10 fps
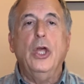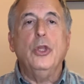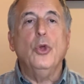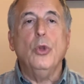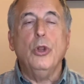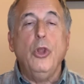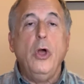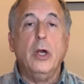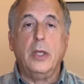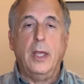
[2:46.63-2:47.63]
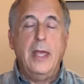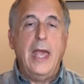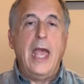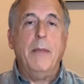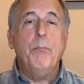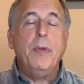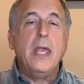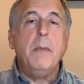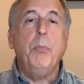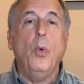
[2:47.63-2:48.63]
you'll look and
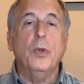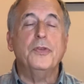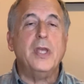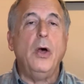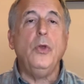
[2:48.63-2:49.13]
people will tell